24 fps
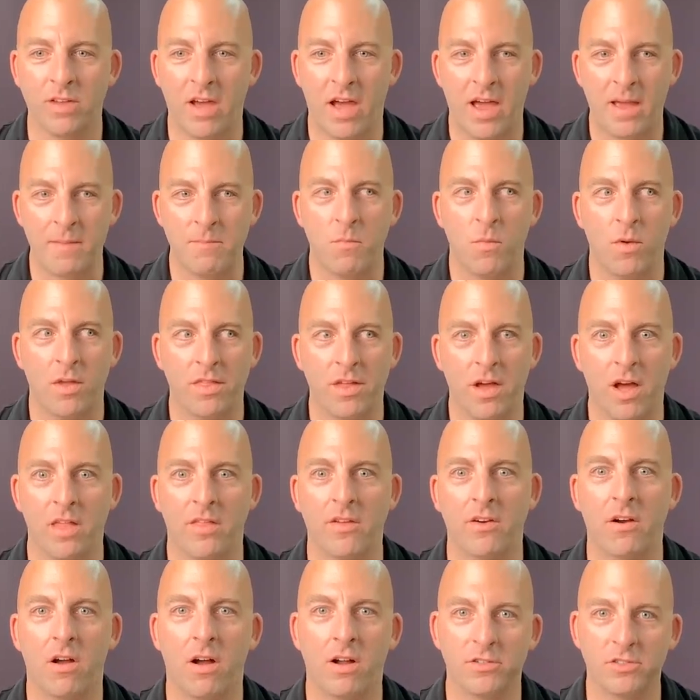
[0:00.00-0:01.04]
time with
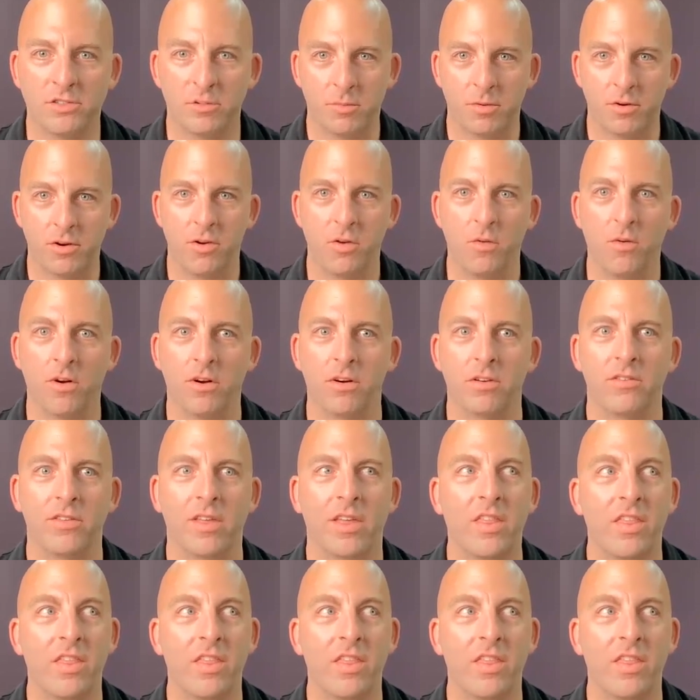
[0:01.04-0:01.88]
other entrepreneurs,